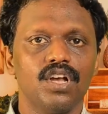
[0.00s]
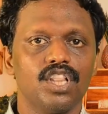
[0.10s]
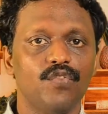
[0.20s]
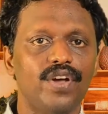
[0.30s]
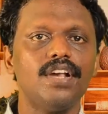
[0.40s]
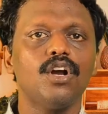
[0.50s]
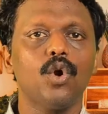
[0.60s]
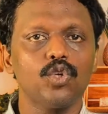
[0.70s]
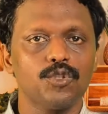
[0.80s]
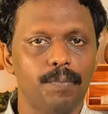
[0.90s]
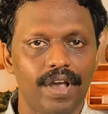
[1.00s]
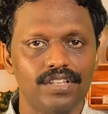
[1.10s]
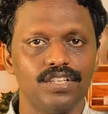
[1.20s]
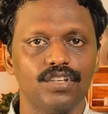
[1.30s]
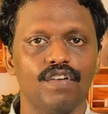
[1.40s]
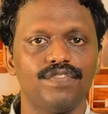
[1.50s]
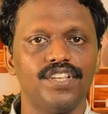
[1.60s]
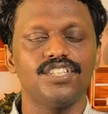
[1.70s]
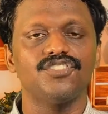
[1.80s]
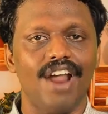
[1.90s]
The very close spacing of
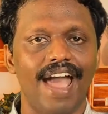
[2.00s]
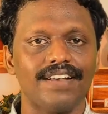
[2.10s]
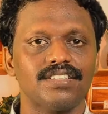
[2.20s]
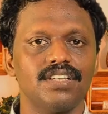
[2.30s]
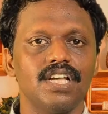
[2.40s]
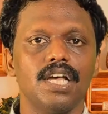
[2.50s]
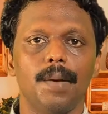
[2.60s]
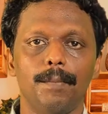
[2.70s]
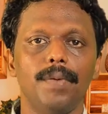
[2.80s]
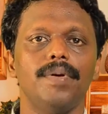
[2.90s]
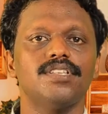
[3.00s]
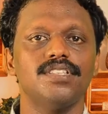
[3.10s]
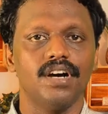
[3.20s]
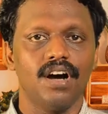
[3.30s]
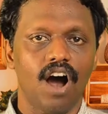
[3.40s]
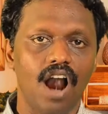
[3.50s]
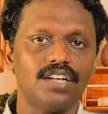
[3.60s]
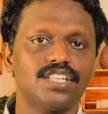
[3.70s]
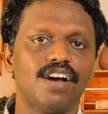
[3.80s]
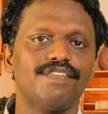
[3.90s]
these tracks mimics the
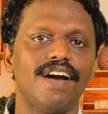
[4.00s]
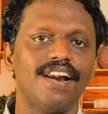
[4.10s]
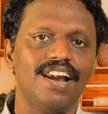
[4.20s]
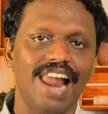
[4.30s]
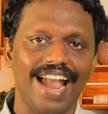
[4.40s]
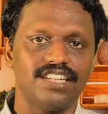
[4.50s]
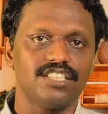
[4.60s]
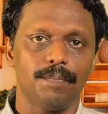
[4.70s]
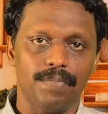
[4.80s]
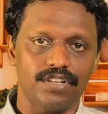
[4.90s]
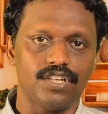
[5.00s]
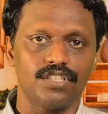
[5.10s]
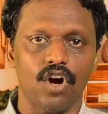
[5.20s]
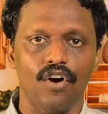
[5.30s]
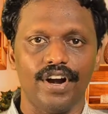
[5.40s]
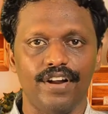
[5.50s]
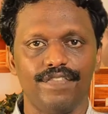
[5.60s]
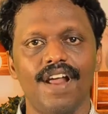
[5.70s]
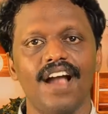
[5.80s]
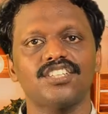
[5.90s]
ultra-fine lines present on a
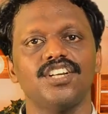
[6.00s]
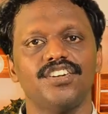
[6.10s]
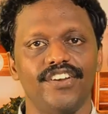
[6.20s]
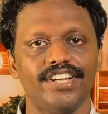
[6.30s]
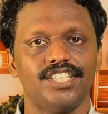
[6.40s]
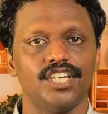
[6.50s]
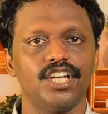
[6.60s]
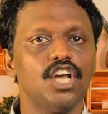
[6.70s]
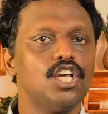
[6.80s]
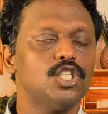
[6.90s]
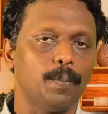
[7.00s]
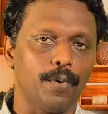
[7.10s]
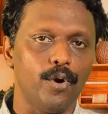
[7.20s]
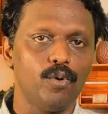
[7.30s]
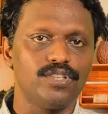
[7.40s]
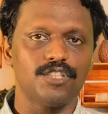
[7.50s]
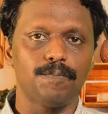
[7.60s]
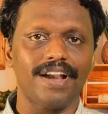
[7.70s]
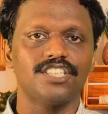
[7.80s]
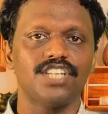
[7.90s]
diffraction grating to produce a
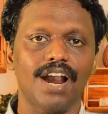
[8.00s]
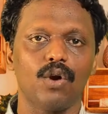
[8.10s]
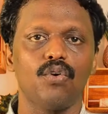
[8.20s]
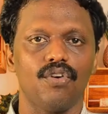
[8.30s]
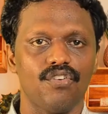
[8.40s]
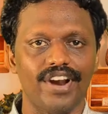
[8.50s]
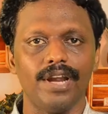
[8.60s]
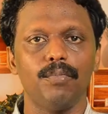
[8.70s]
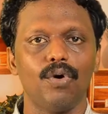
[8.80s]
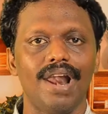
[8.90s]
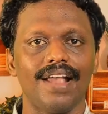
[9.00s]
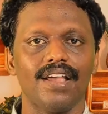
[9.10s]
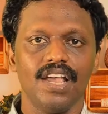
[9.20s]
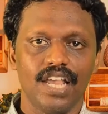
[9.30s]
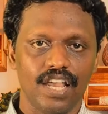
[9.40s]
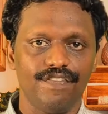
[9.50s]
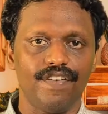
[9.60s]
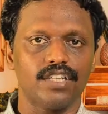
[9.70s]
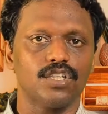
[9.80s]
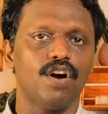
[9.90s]
spectacular rainbow-like
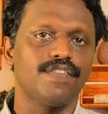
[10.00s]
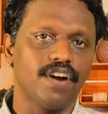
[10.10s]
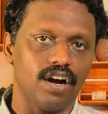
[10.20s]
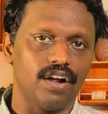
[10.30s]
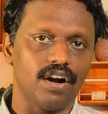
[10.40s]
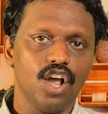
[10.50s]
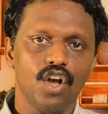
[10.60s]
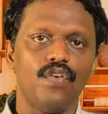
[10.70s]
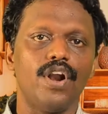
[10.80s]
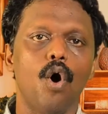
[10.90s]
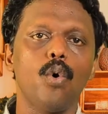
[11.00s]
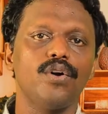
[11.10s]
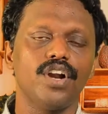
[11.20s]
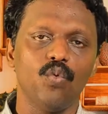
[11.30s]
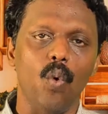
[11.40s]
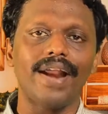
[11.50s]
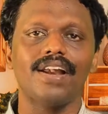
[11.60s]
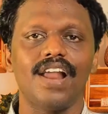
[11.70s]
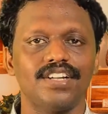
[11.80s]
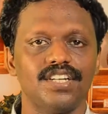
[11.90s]
effect of color when ordinary white
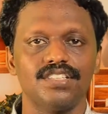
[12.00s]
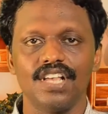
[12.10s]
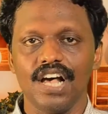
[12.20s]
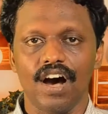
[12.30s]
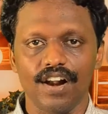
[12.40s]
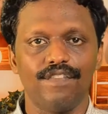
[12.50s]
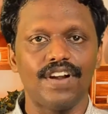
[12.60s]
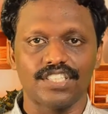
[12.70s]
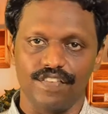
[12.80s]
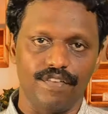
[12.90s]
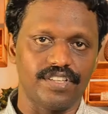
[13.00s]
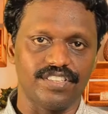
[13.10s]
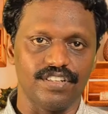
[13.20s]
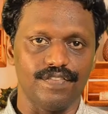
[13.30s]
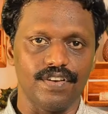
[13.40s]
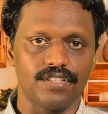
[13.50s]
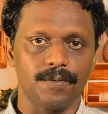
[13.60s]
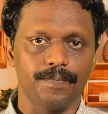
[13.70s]
light is reflected from the surface.